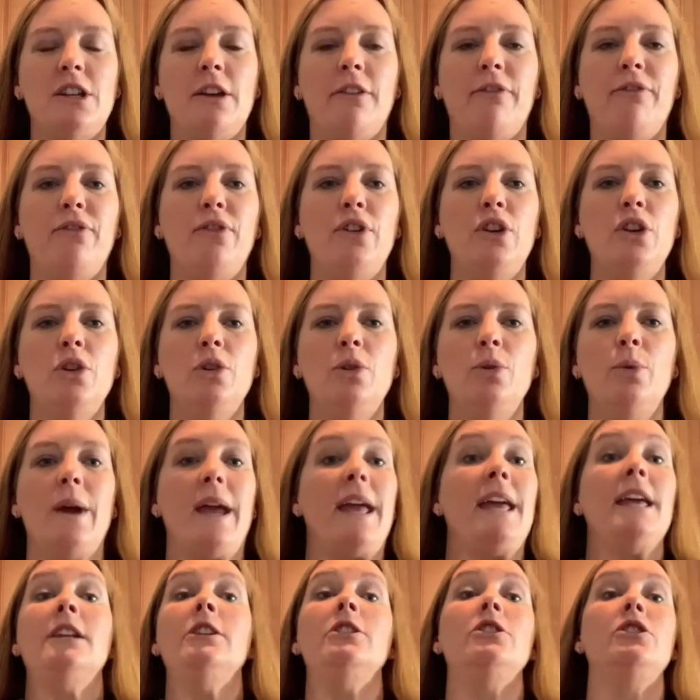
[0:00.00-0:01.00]
few
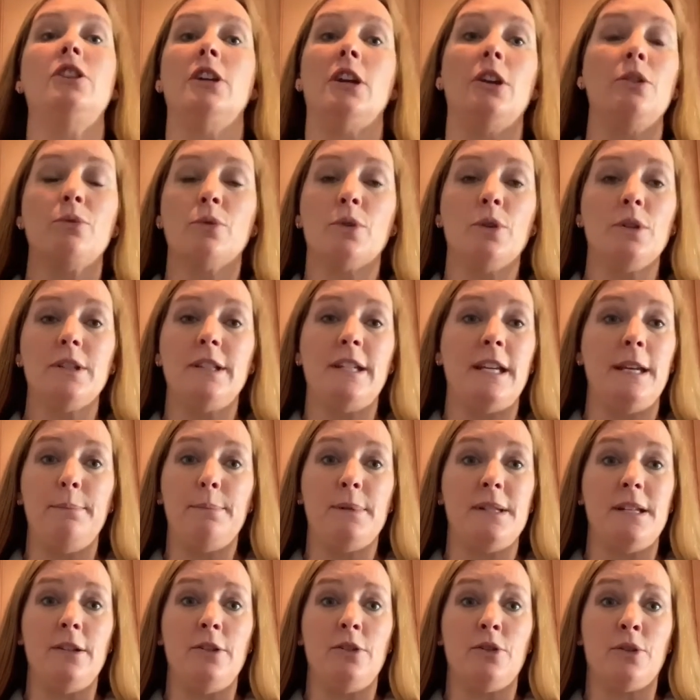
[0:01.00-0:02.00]
in general
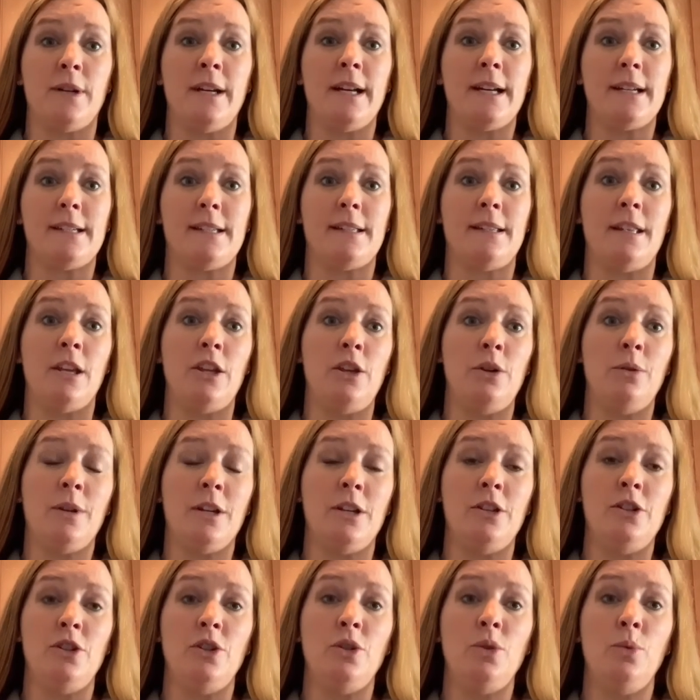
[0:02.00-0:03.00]
tips and tricks that you
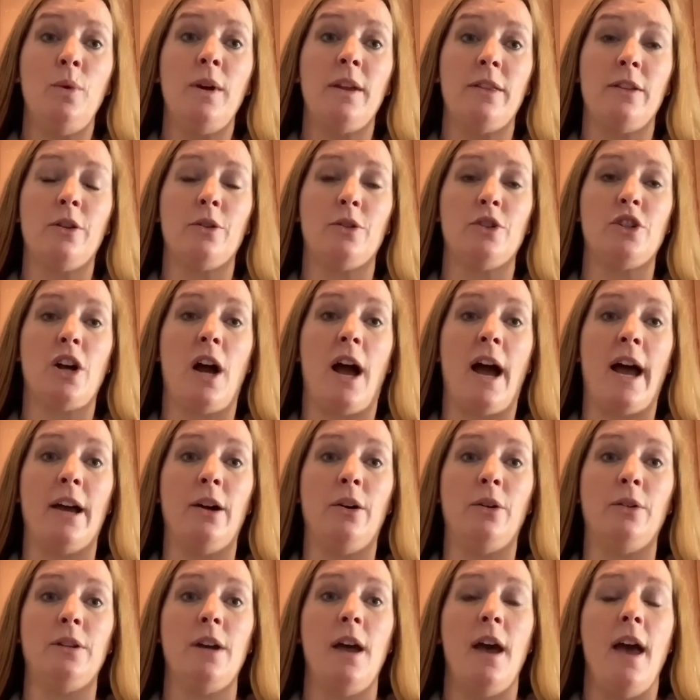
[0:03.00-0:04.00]
can do with your
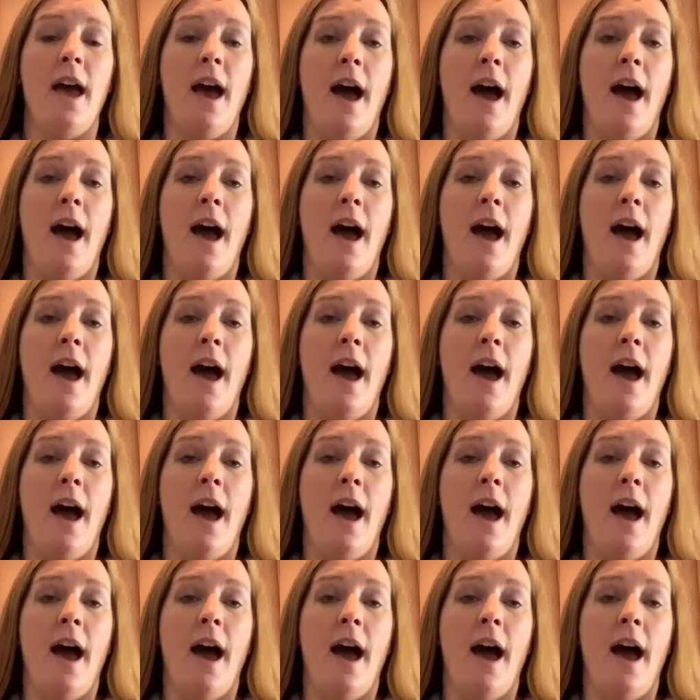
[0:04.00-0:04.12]
child.